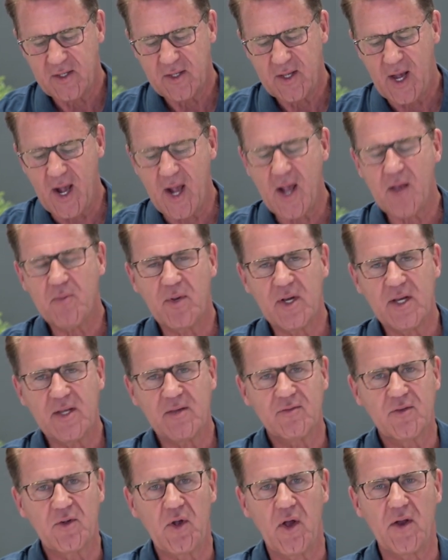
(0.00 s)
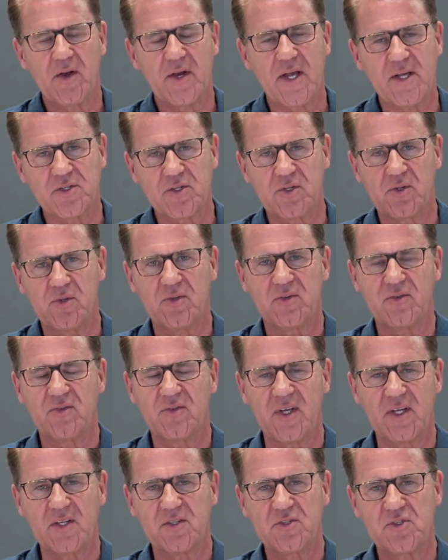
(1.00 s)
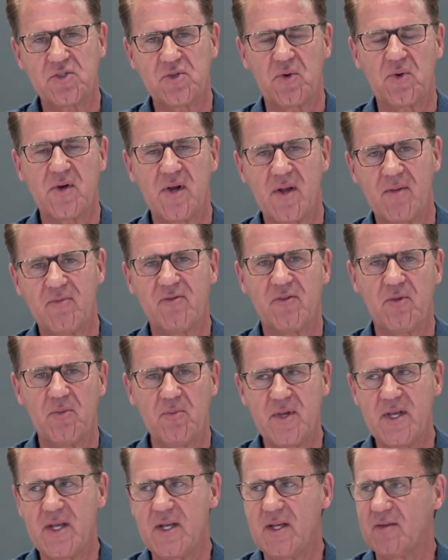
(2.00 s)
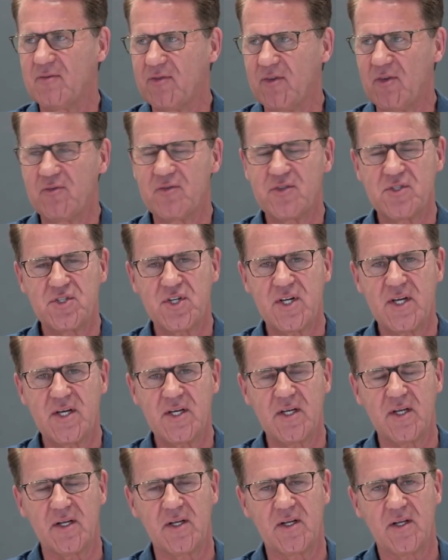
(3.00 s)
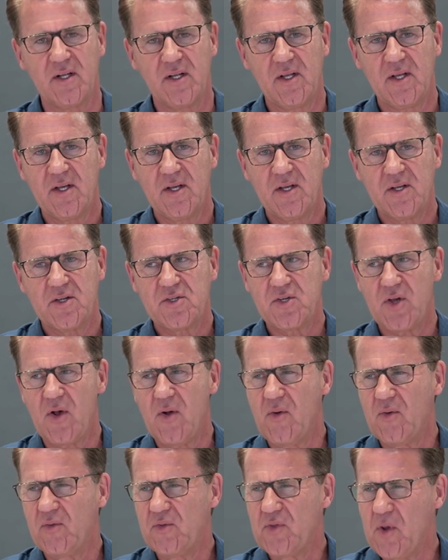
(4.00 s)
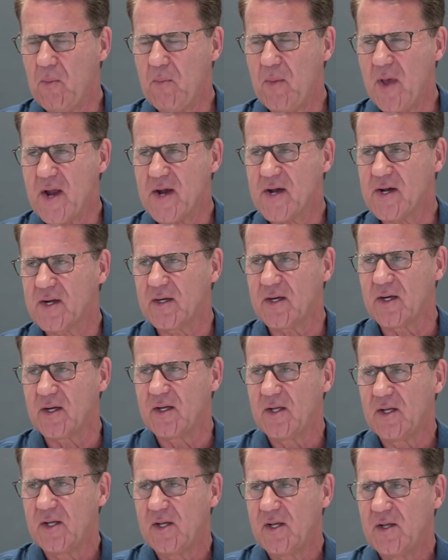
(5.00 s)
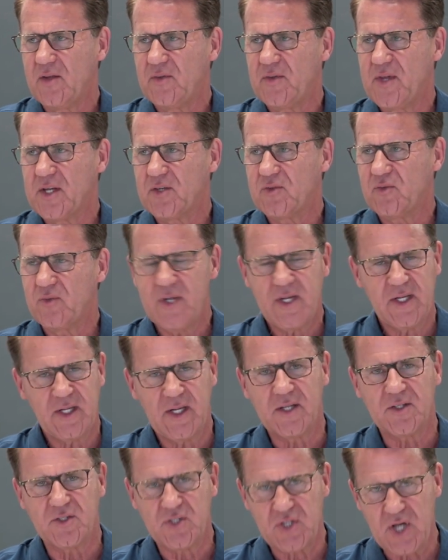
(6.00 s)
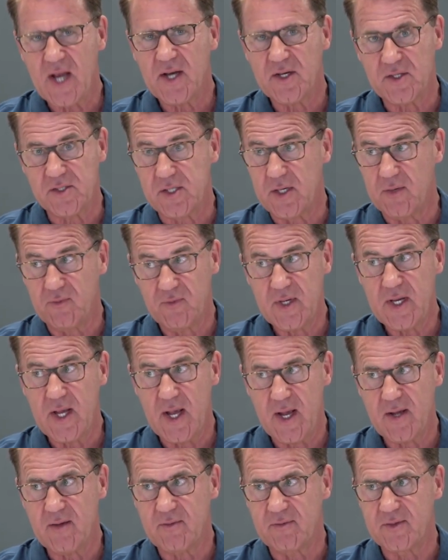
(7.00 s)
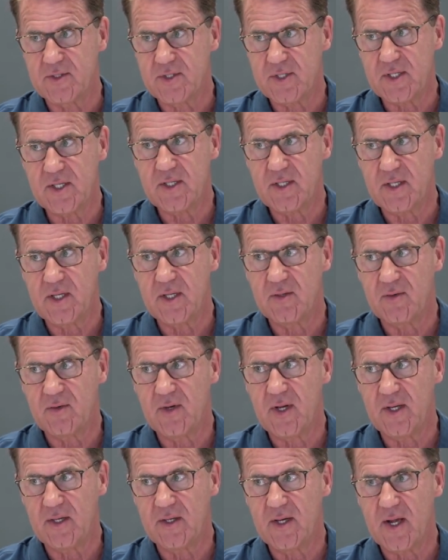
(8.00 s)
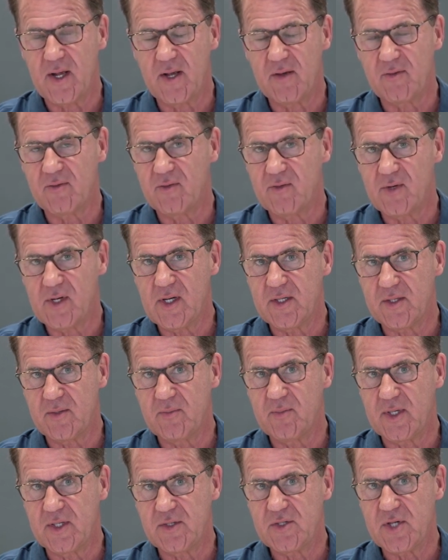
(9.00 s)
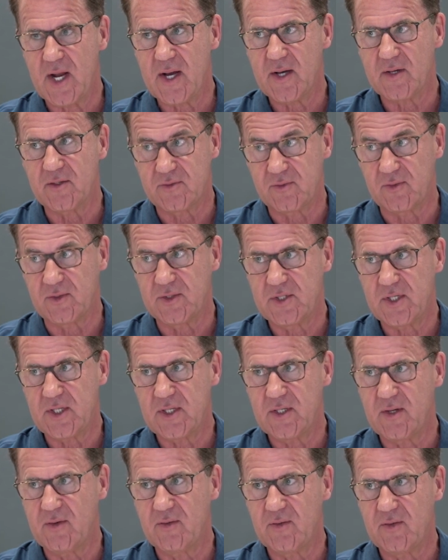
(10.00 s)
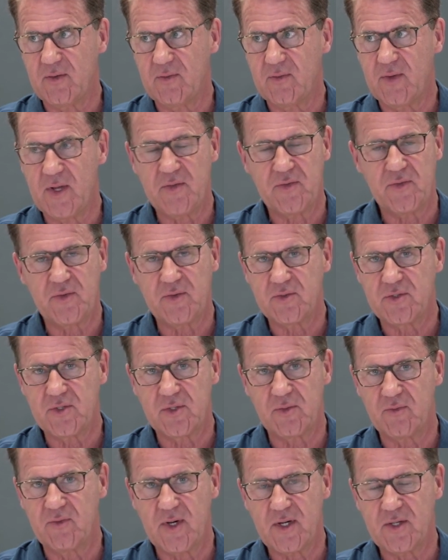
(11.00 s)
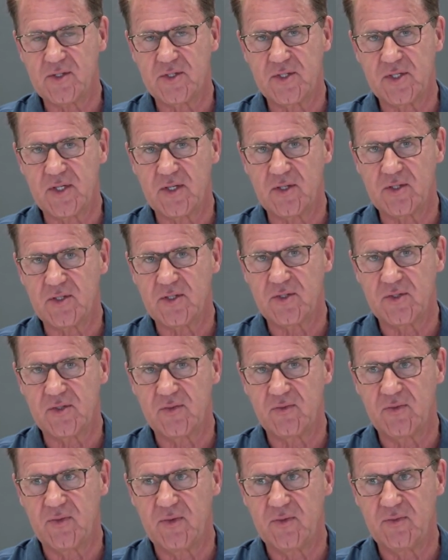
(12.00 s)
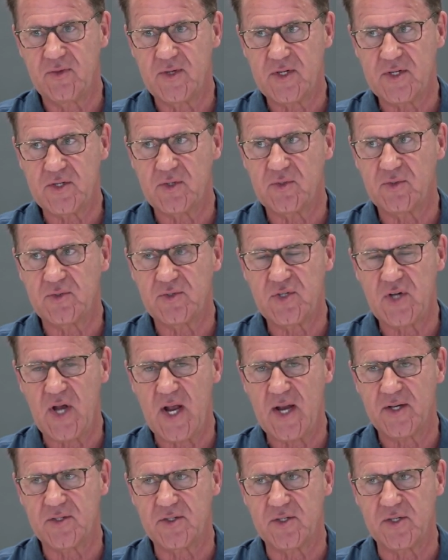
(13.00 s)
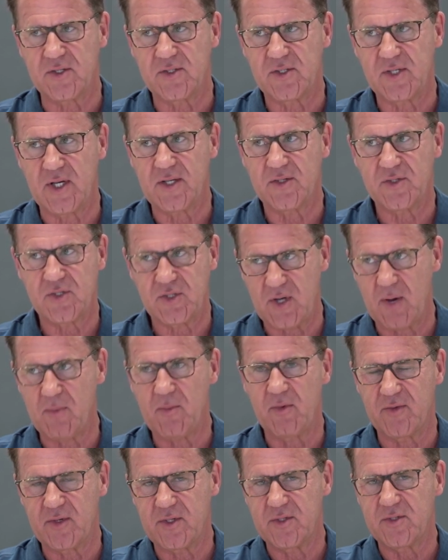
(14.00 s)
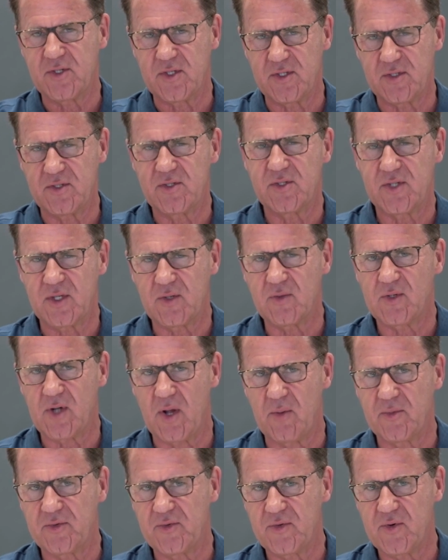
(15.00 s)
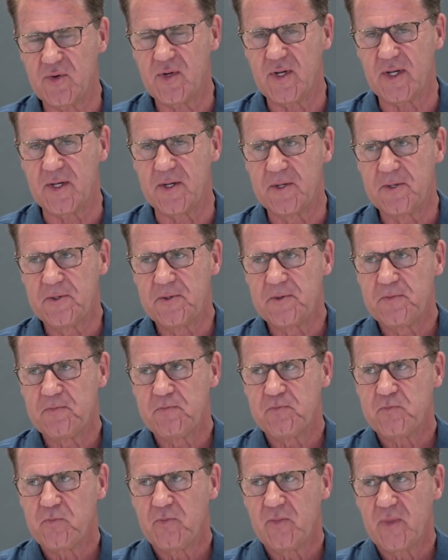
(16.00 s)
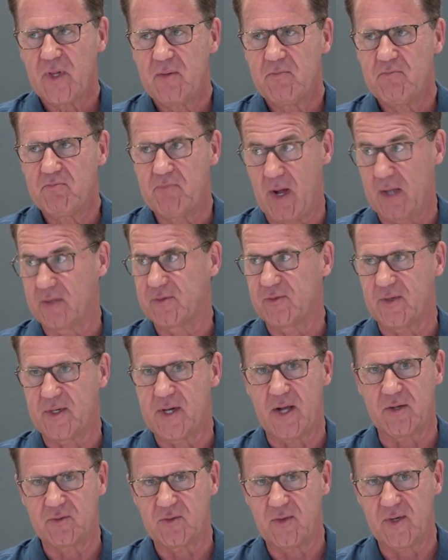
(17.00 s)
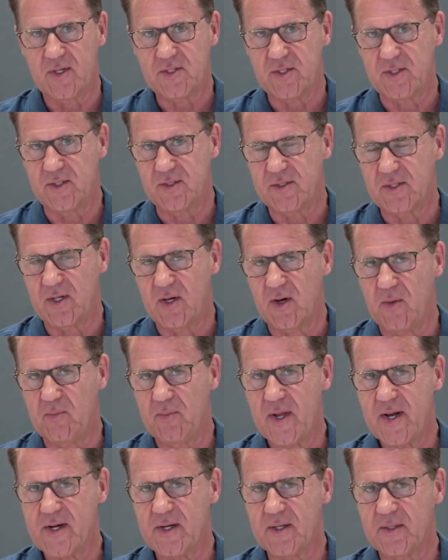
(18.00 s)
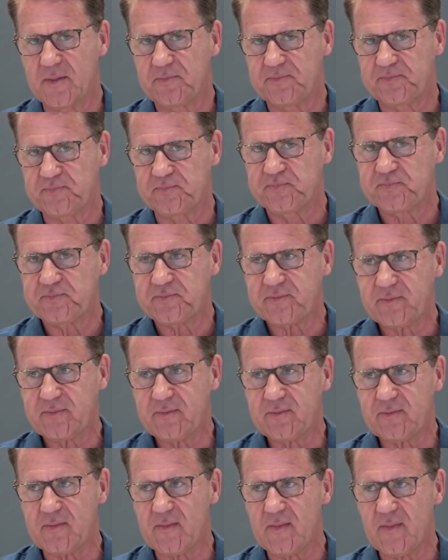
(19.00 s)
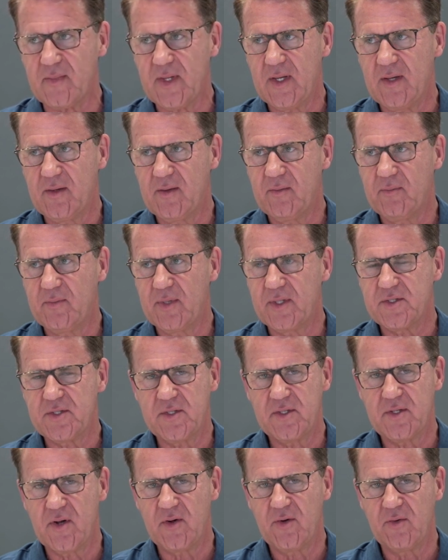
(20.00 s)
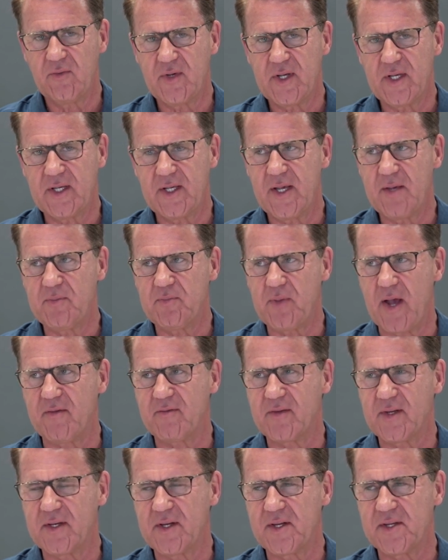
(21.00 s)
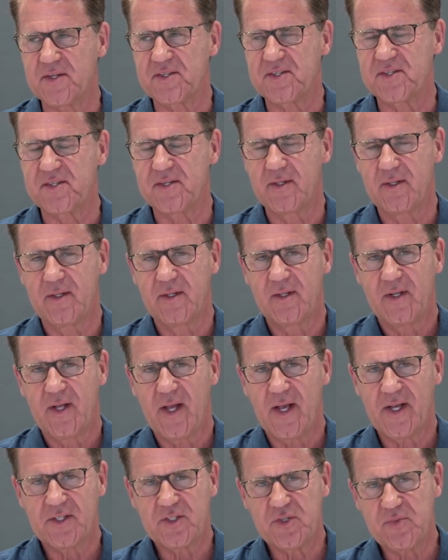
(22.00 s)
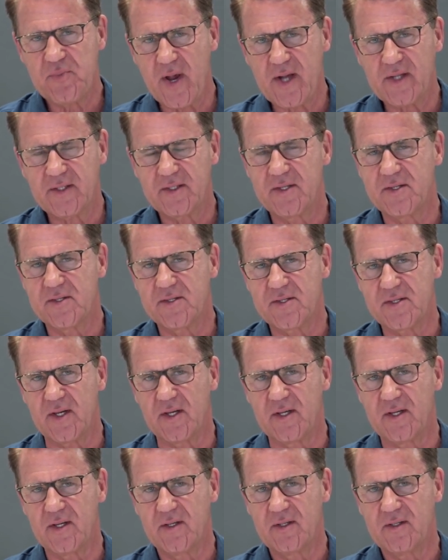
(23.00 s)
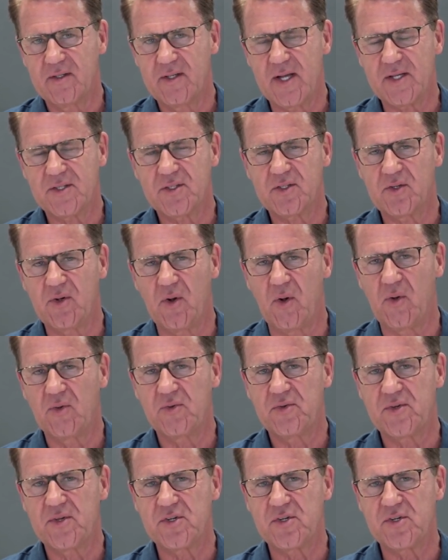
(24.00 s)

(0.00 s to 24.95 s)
I believe God has good things stored up for me, for Virginia. So no matter that we get challenged, and we have, Virginia and I have really been challenged. Virginia went through some very serious physical challenges, and some of it is still coming through it, but without question, it's a lot better. But you know, we keep having this expectancy that's called the